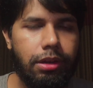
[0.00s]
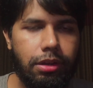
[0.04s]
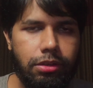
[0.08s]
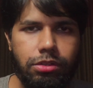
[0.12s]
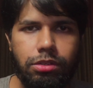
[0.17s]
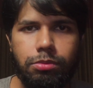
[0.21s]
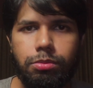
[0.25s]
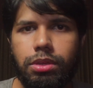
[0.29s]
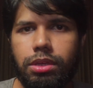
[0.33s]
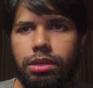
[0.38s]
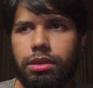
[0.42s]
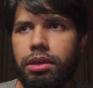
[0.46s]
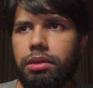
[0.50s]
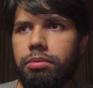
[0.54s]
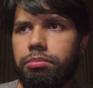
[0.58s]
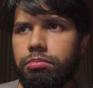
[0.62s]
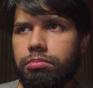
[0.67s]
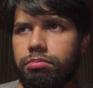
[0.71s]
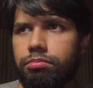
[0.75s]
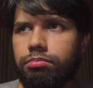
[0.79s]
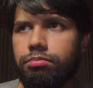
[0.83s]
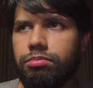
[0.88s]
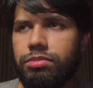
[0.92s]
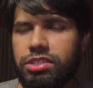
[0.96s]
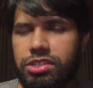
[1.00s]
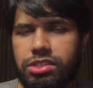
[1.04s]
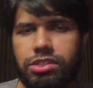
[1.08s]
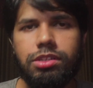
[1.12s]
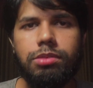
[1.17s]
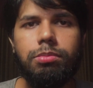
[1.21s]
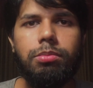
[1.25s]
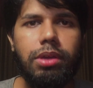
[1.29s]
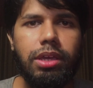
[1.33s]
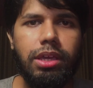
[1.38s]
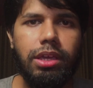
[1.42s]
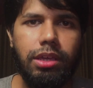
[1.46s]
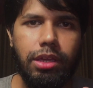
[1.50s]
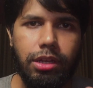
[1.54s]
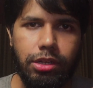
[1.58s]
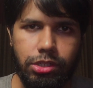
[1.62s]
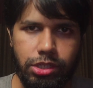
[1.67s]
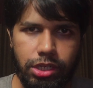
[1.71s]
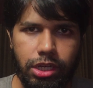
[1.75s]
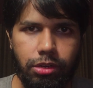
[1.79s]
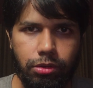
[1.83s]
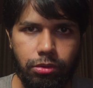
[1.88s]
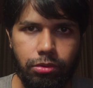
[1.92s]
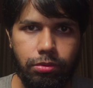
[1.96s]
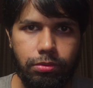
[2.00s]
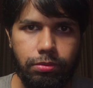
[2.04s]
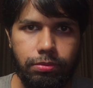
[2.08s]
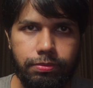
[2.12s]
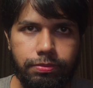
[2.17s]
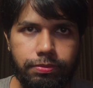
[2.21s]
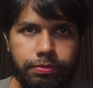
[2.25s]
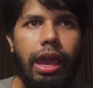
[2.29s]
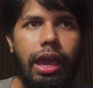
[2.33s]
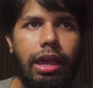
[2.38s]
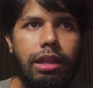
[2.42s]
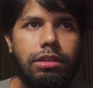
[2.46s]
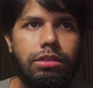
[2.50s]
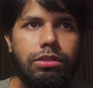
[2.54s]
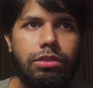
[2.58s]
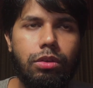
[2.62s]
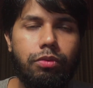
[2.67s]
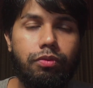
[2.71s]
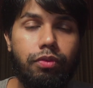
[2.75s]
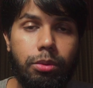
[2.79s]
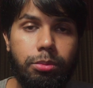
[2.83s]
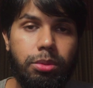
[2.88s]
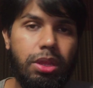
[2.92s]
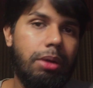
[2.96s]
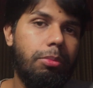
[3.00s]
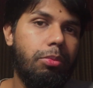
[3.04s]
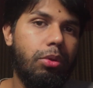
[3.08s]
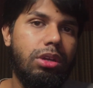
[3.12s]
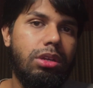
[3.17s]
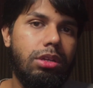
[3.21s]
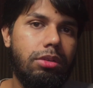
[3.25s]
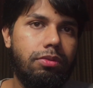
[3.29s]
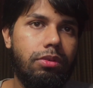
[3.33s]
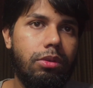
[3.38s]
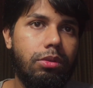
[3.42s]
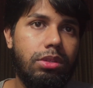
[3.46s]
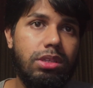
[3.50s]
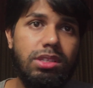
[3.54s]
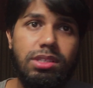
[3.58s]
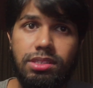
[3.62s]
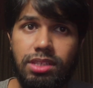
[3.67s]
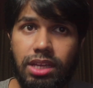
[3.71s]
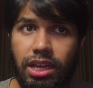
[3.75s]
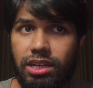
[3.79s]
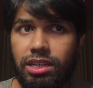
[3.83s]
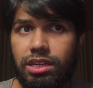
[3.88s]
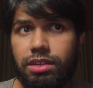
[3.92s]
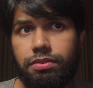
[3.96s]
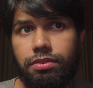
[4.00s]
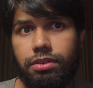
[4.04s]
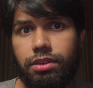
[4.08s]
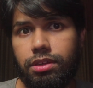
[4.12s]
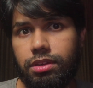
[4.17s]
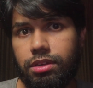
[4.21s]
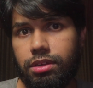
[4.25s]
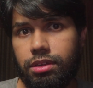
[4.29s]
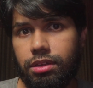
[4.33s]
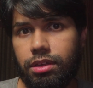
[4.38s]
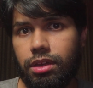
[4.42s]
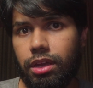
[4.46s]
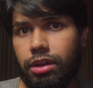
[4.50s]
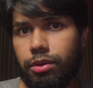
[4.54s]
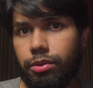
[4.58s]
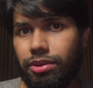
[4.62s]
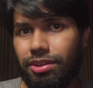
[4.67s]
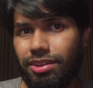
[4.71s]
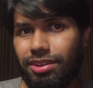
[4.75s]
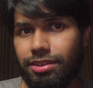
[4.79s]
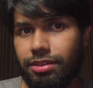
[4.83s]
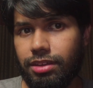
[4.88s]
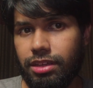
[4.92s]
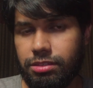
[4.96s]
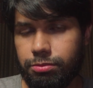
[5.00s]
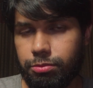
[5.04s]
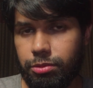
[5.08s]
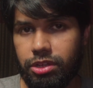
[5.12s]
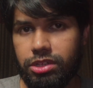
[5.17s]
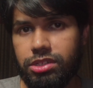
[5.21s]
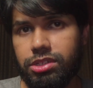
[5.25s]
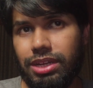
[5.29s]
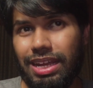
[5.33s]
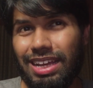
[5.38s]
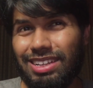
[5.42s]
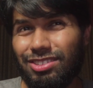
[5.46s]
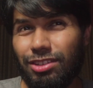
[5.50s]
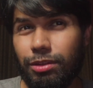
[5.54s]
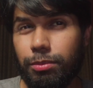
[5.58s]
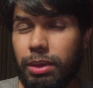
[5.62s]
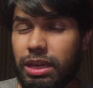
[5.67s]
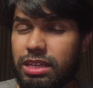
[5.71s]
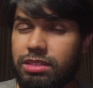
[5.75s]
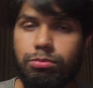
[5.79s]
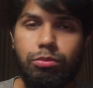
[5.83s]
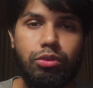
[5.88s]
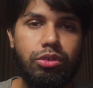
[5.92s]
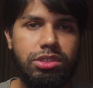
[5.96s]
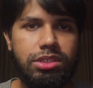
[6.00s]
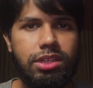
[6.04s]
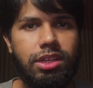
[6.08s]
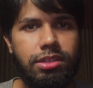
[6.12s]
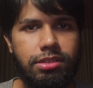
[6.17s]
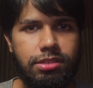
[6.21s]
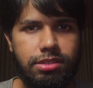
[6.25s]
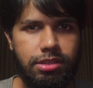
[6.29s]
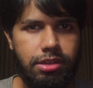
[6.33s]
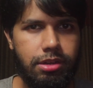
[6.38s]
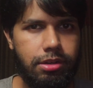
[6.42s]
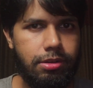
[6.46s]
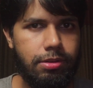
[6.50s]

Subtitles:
It has to be decision making in general. And so from that point of view, this scientific kind of like explanation actually makes more sense